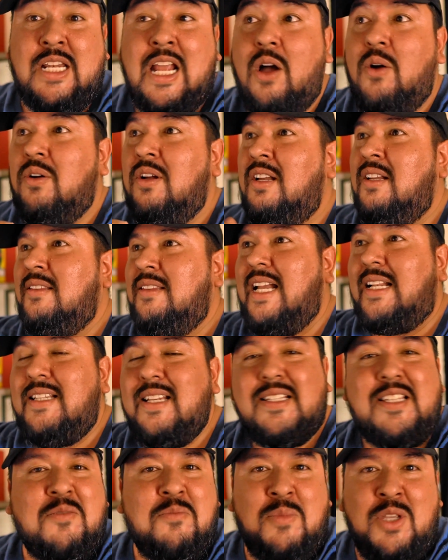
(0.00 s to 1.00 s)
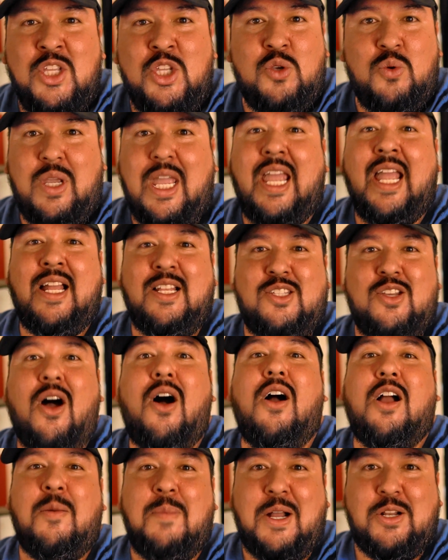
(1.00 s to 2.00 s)
Now, that doesn't mean you can't
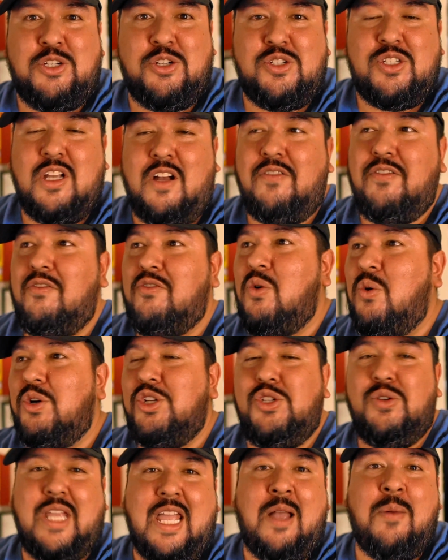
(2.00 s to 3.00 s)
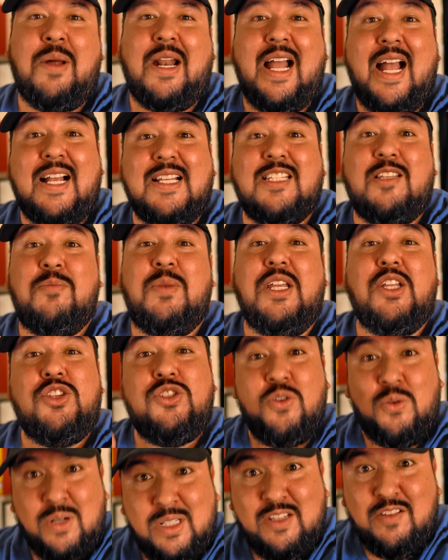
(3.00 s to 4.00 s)
talk about yourself. Of course you can, but it has to be
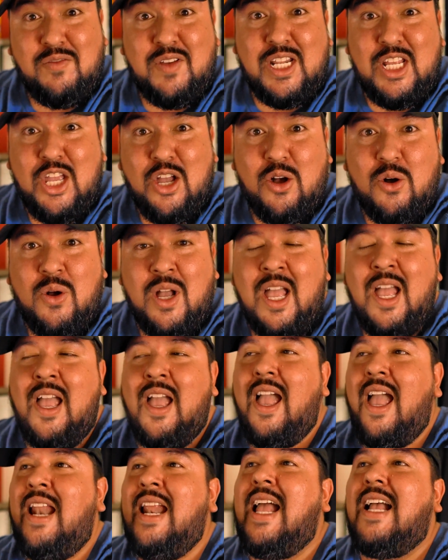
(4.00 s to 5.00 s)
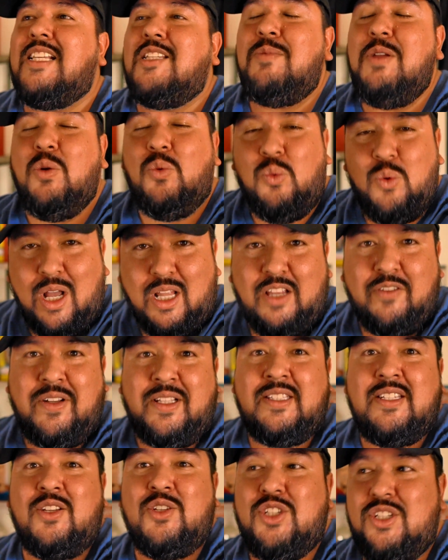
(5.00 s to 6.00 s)
during the video and it has to be
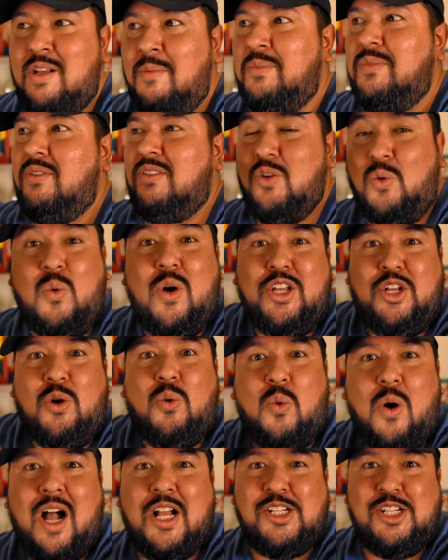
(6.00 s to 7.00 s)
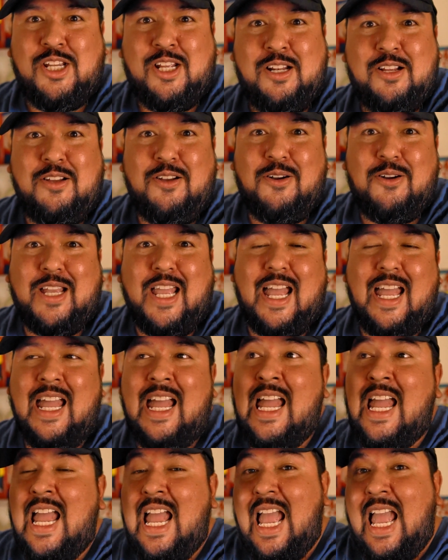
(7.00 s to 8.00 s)
relevant to what you're watching, okay?
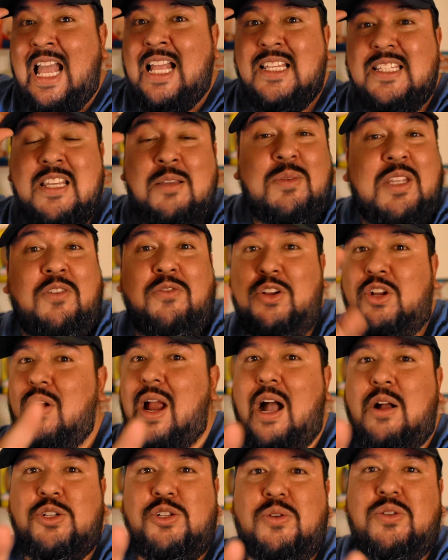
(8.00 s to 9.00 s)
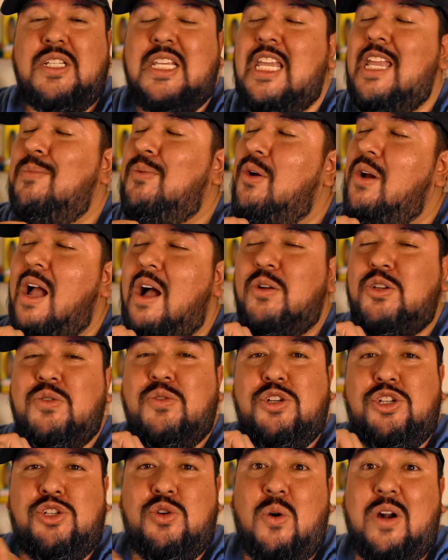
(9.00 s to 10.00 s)
And same thing for your outros. Keep your
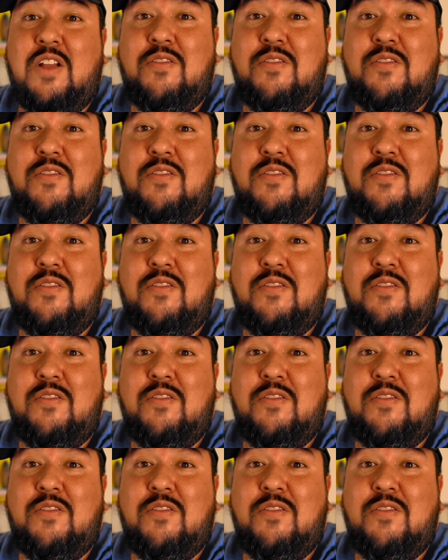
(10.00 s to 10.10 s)
outros short.